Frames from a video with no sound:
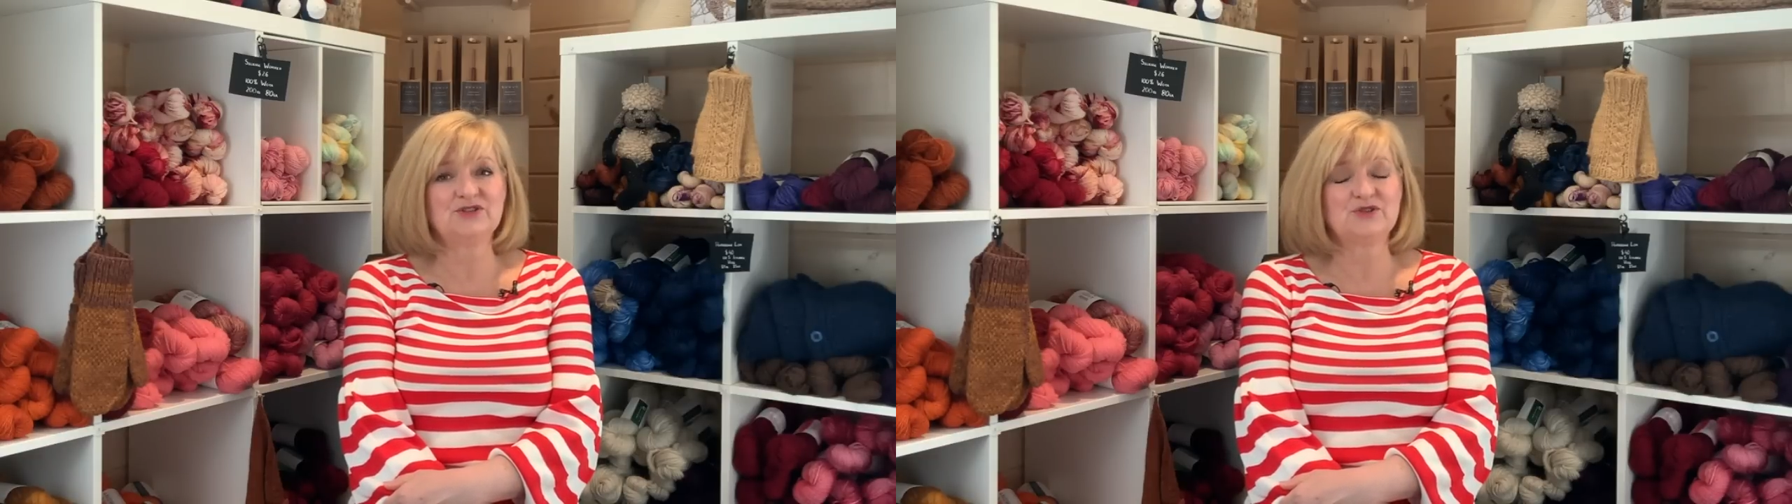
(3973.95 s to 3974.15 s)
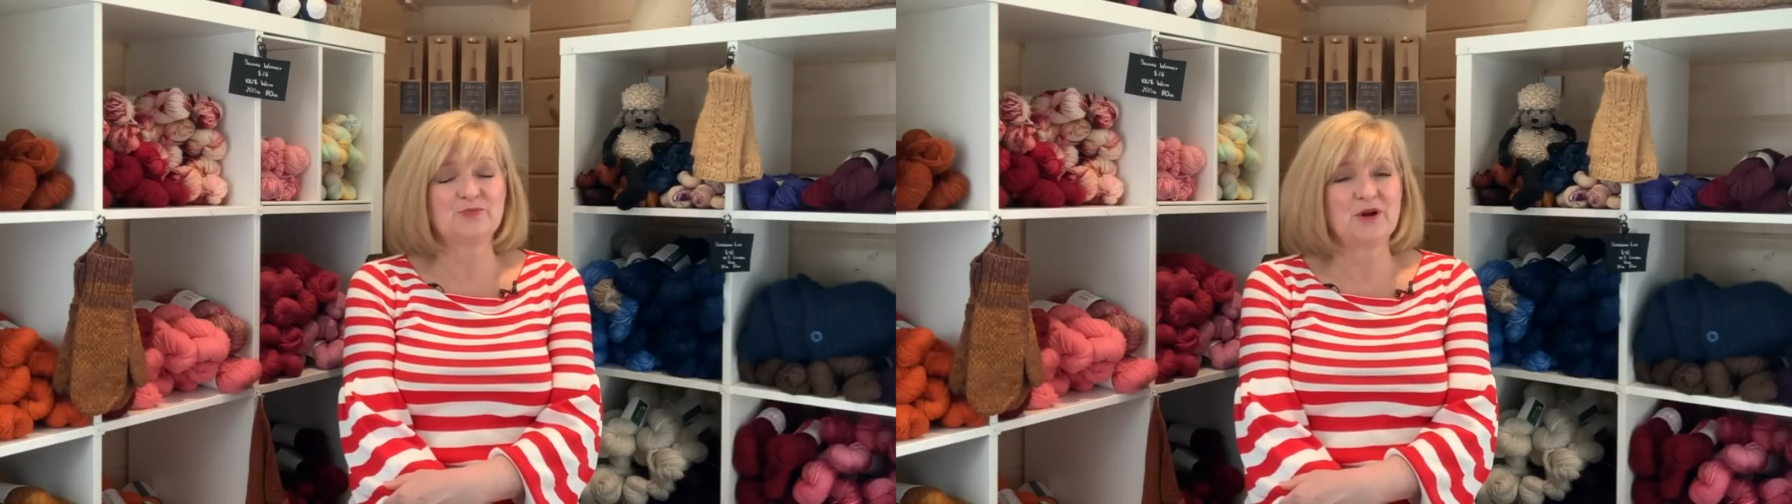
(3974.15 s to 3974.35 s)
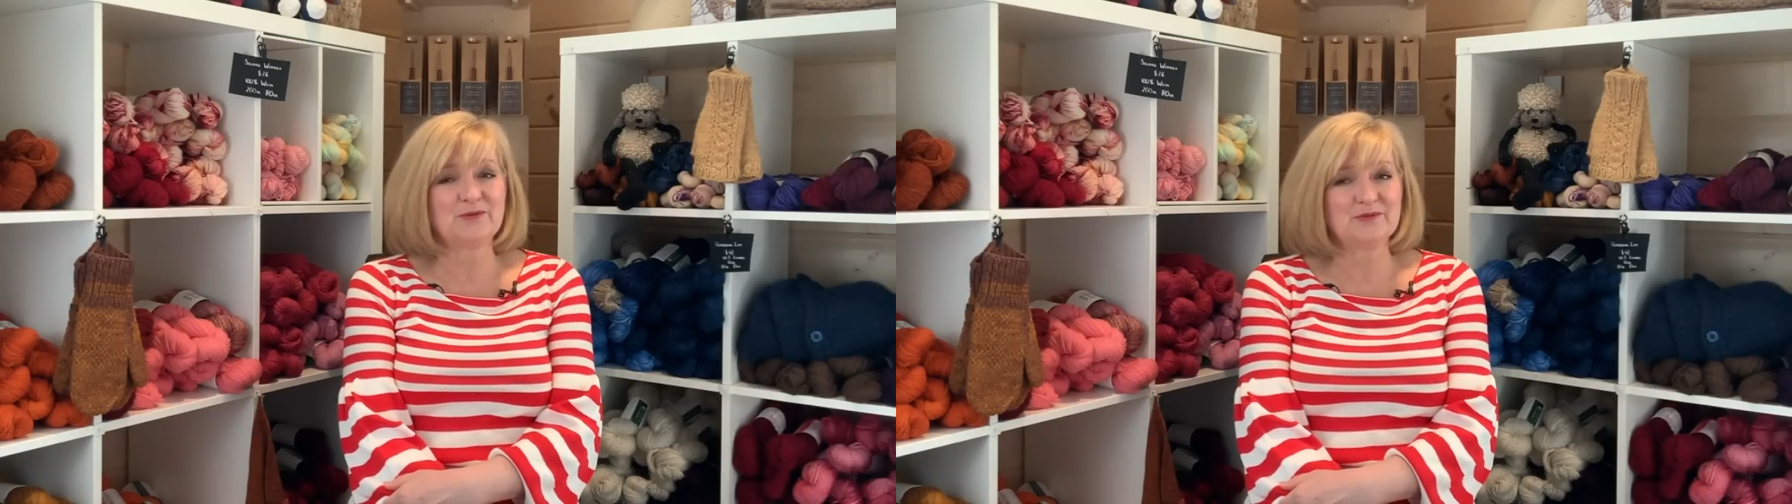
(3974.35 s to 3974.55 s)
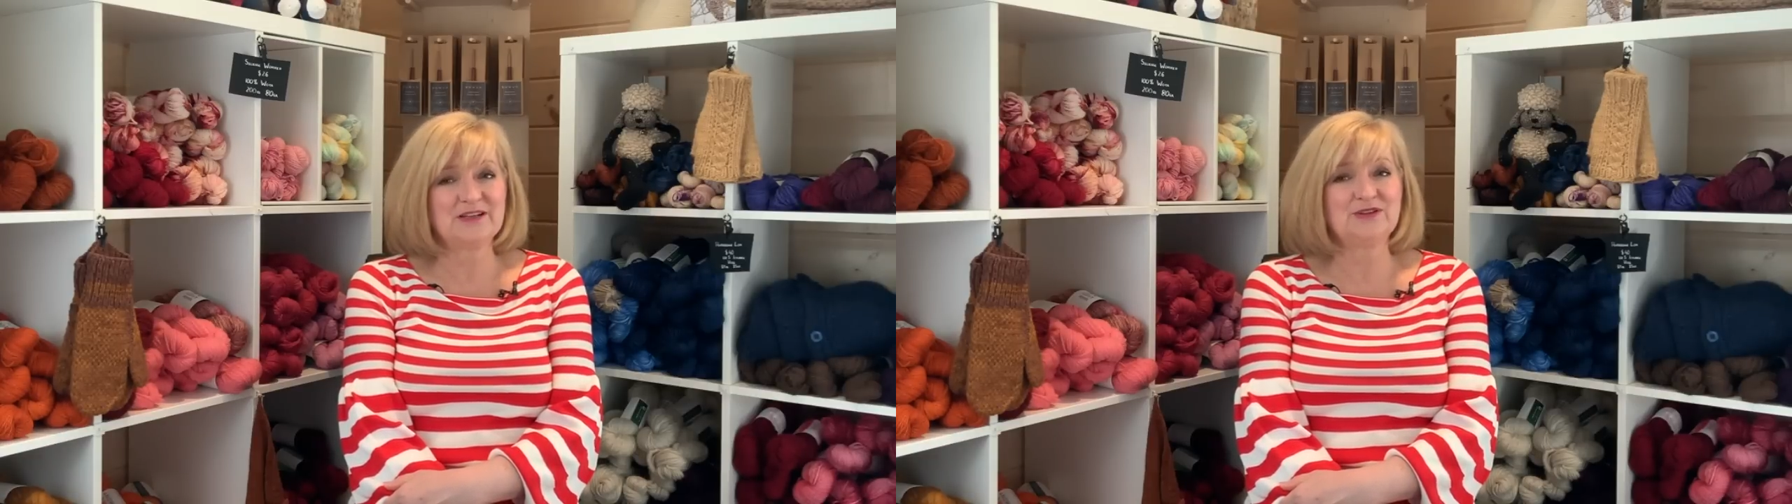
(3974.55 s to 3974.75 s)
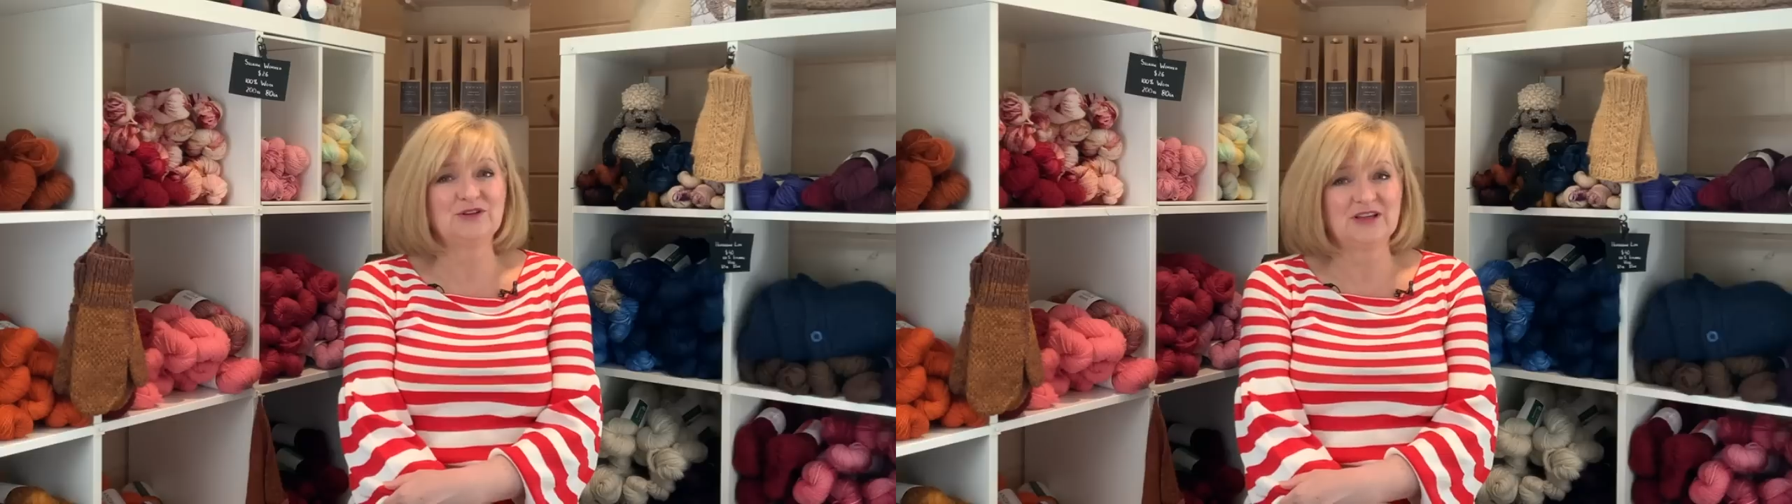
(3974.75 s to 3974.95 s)
you should
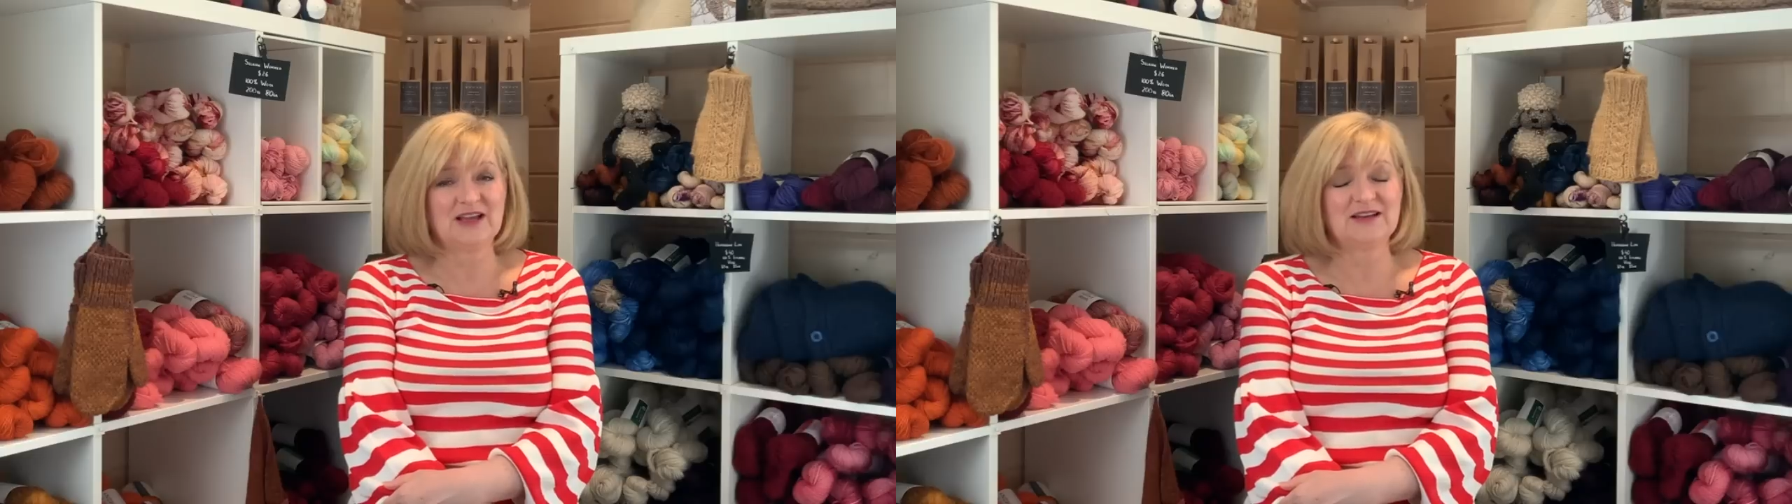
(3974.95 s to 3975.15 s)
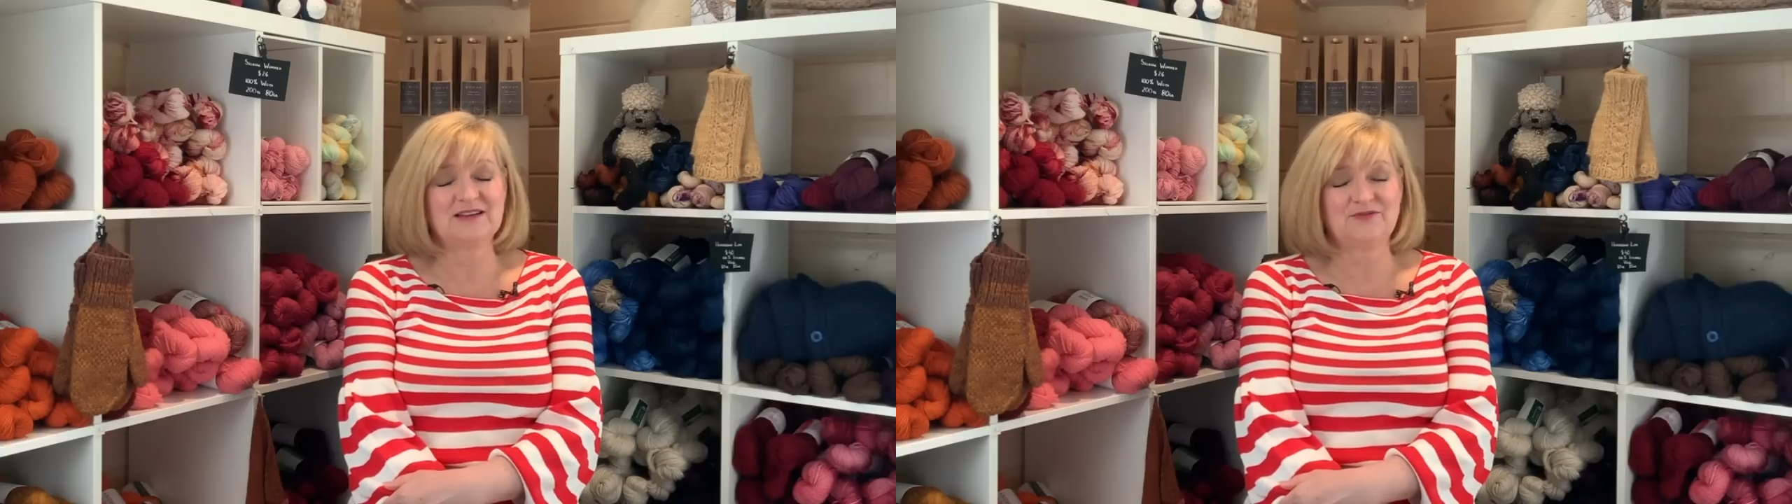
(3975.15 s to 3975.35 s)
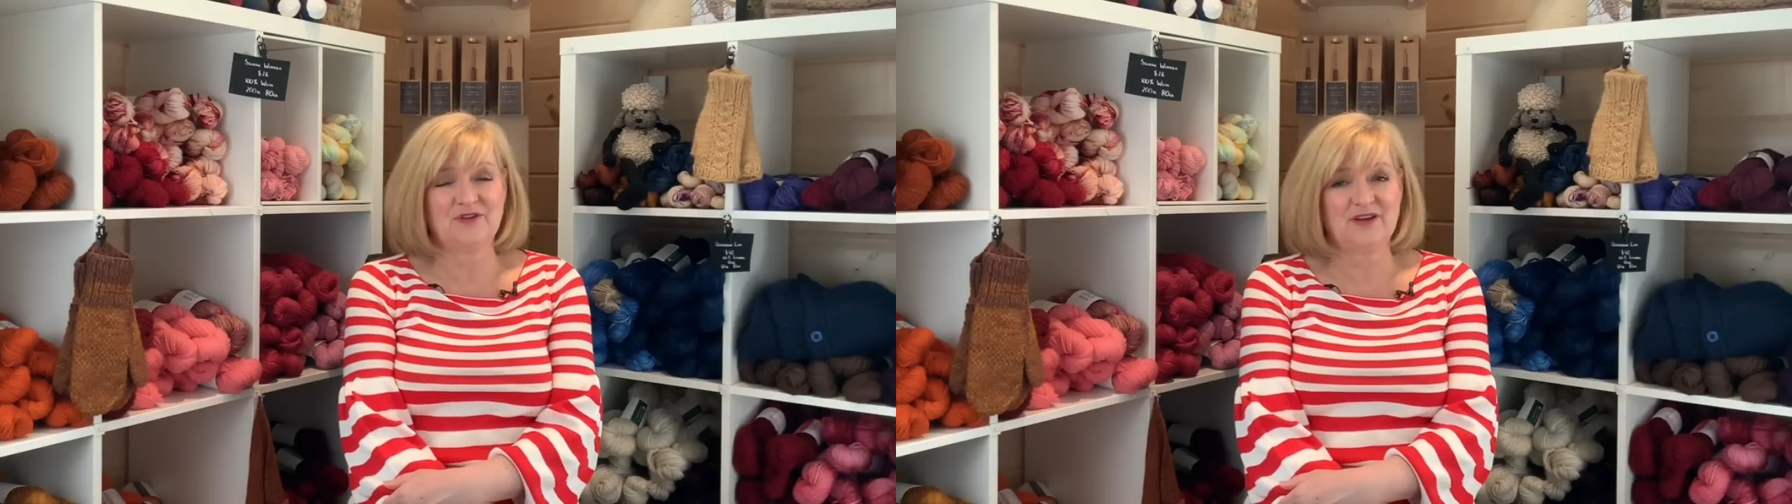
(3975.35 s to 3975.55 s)
probably look at it if you